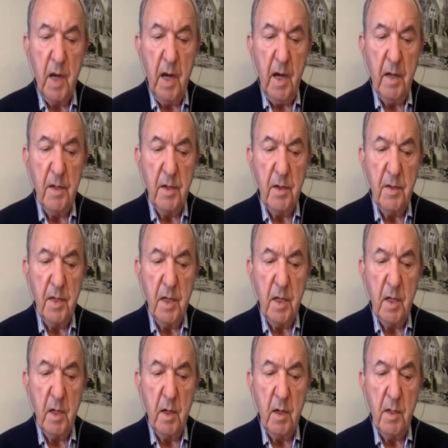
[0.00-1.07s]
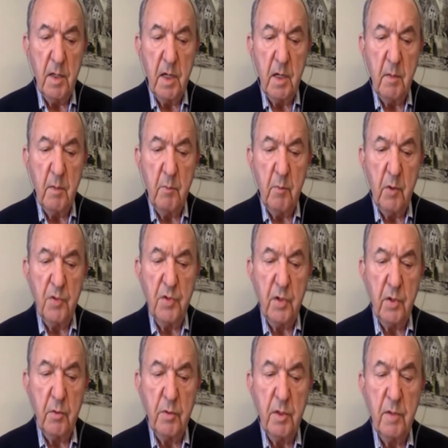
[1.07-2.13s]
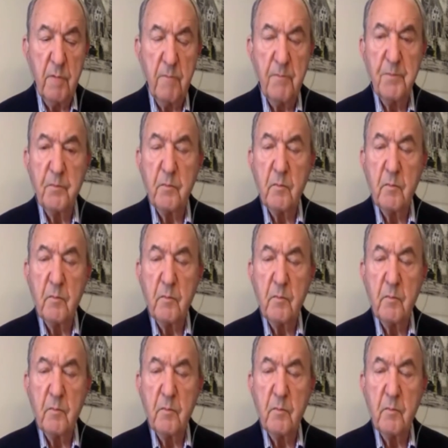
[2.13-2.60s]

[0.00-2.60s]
and the prosecutor.